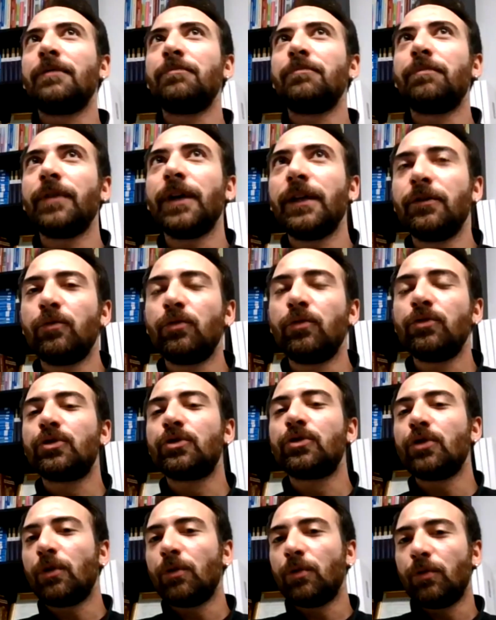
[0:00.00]
campaign would
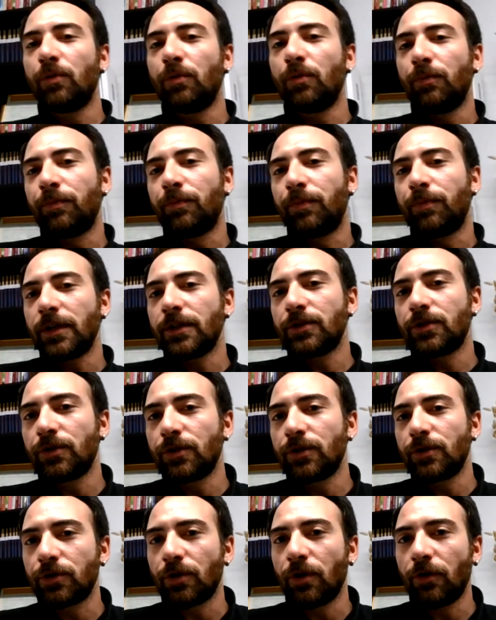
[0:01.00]
show
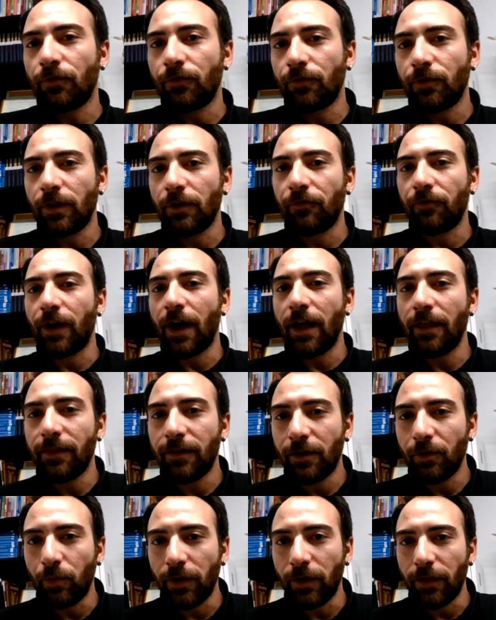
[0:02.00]
pictures of a
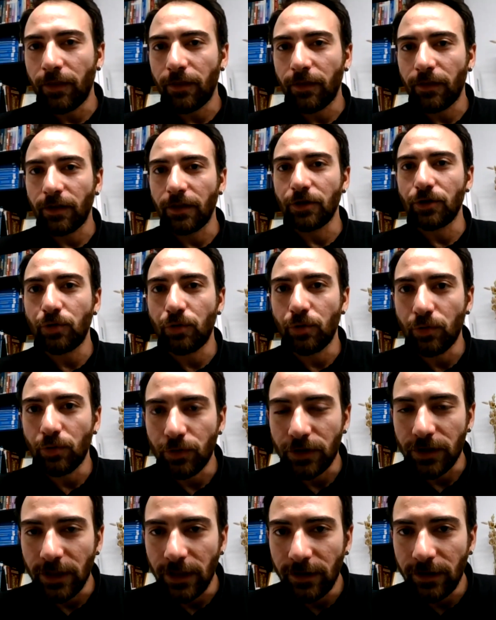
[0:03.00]
father with his two
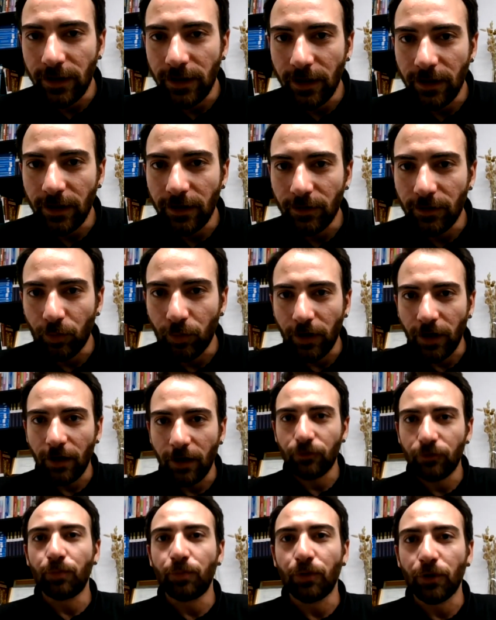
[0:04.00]
children, and we
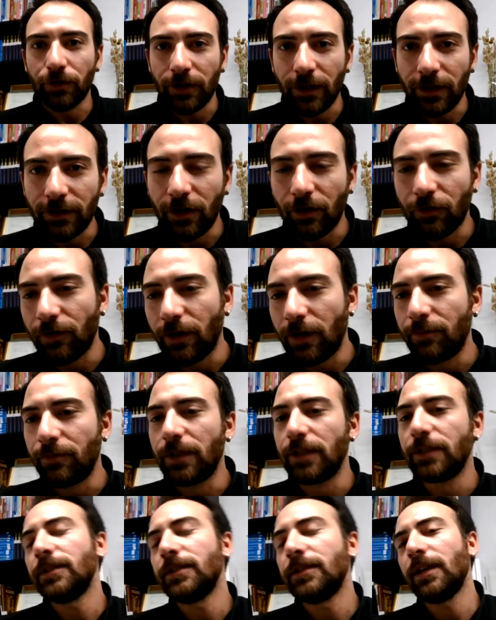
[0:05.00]
have to protect our
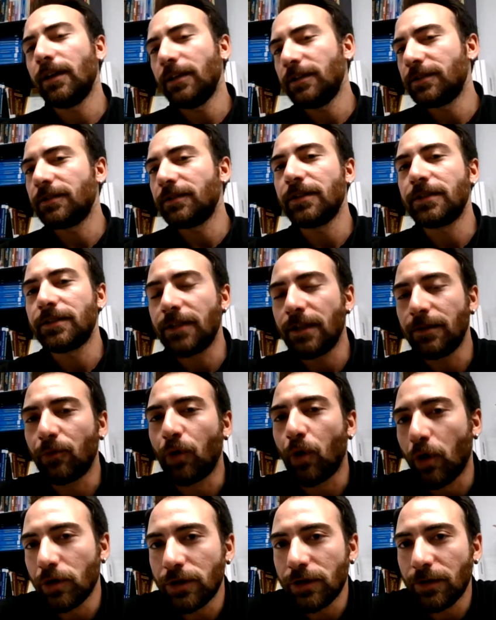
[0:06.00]
families. Yeah, it's the same
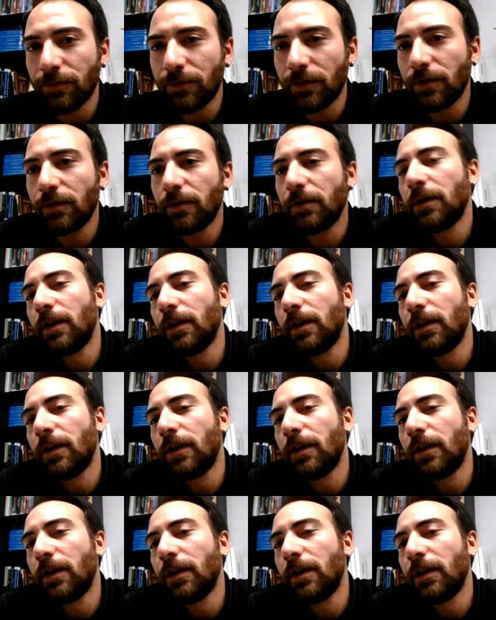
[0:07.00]
concept.